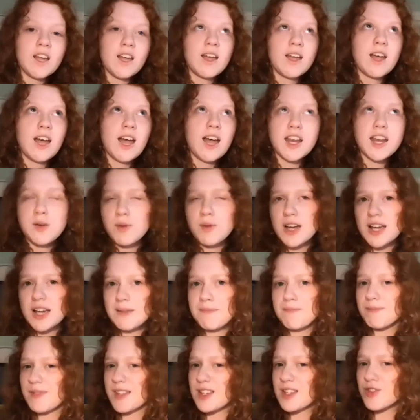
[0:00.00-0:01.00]

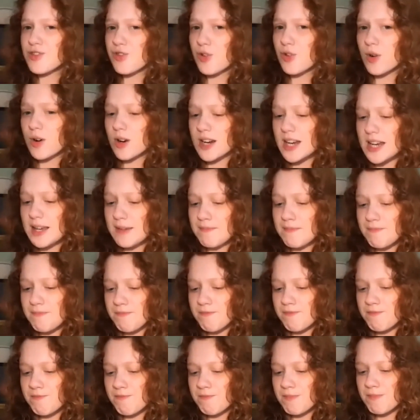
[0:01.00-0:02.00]
Anyway, this story
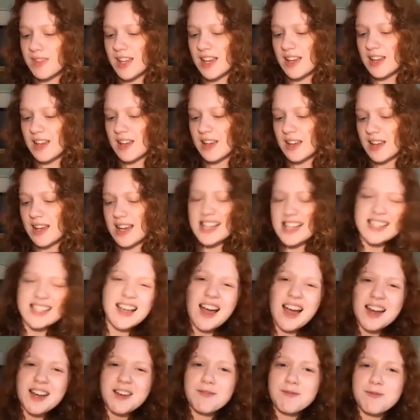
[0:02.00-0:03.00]
is
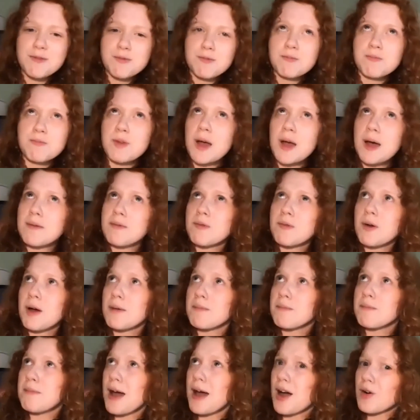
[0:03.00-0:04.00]
kind of
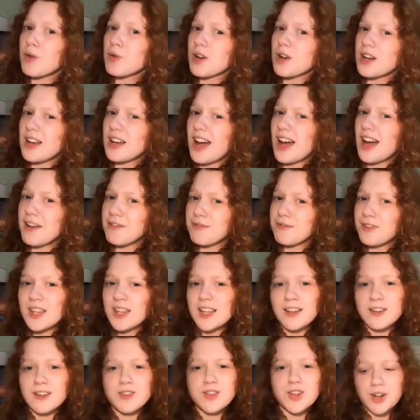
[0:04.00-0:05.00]
about, I feel like,
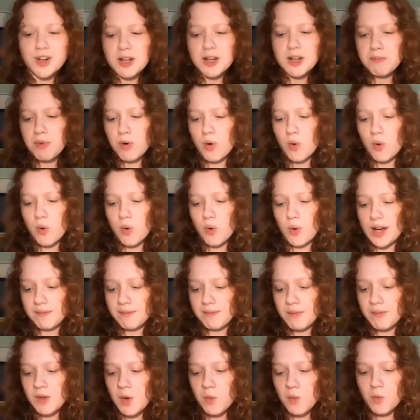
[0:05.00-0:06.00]
a turning point
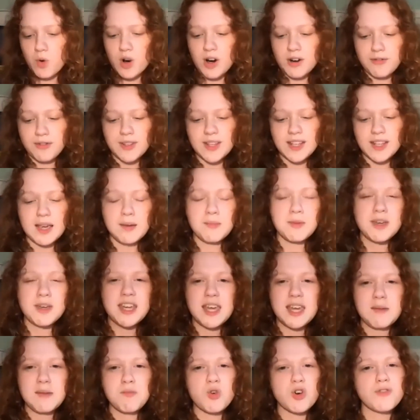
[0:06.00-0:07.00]
where I feel like I
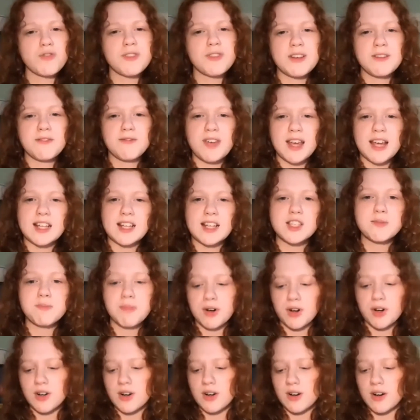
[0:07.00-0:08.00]
became more of an advanced
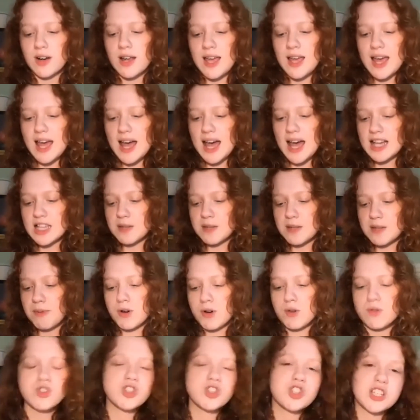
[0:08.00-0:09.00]
birder as
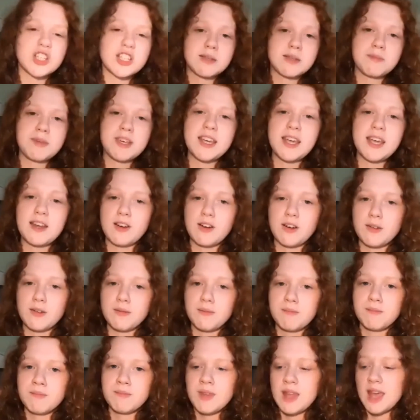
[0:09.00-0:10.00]
opposed to just a beginner.
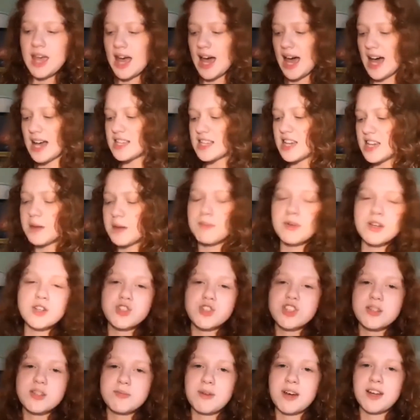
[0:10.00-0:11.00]
As I
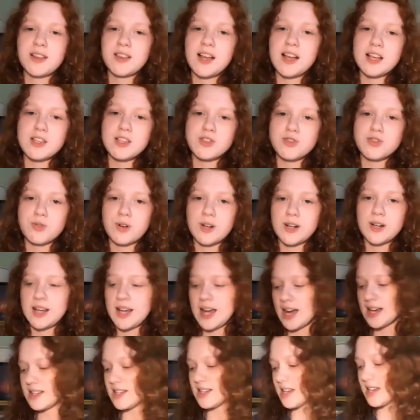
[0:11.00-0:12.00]
mentioned in my last story,
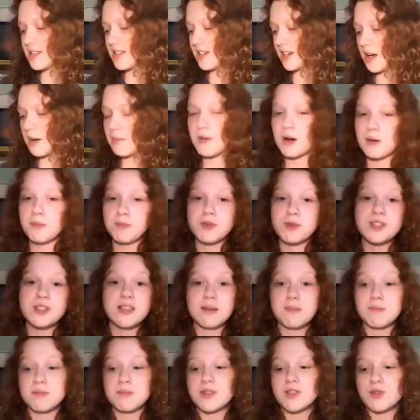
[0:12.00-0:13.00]
I tend to come up with
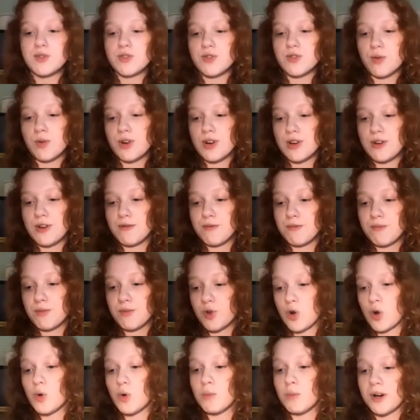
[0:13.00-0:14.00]
some sort of
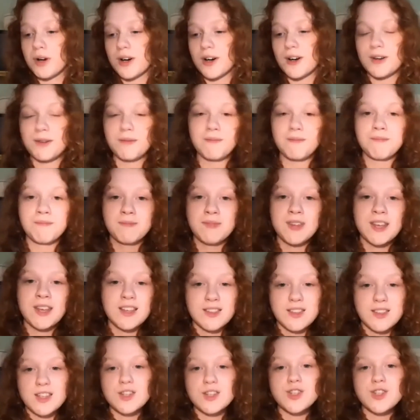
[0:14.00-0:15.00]
gold bird. This